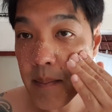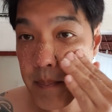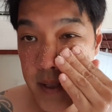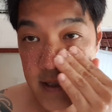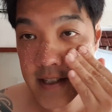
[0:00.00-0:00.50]

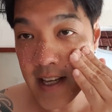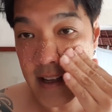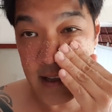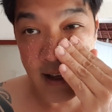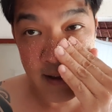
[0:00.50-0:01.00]
Beach
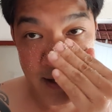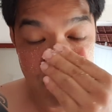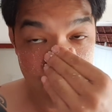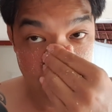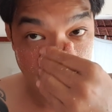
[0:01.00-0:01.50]
sand.
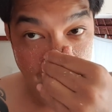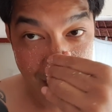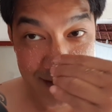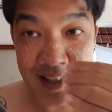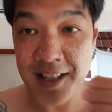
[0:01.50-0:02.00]

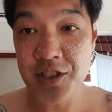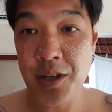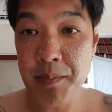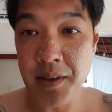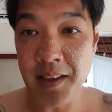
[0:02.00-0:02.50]
Can't get
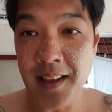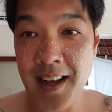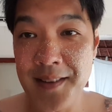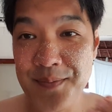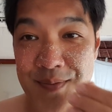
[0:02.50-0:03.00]
cheaper than
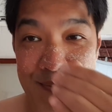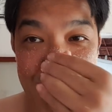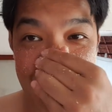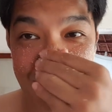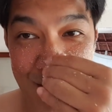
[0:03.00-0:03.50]
that.
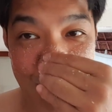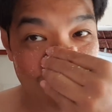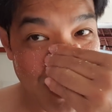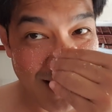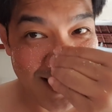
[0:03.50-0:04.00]
So
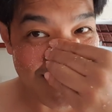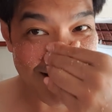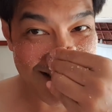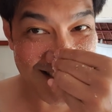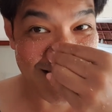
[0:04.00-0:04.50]
remember, guys,
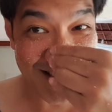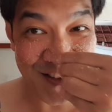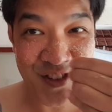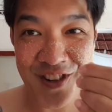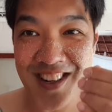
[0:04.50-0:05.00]
it's just a
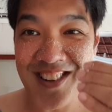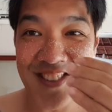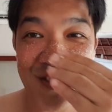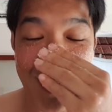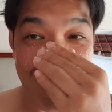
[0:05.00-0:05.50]
little trick
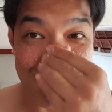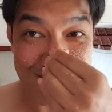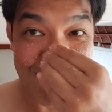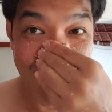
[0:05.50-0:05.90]
I've got.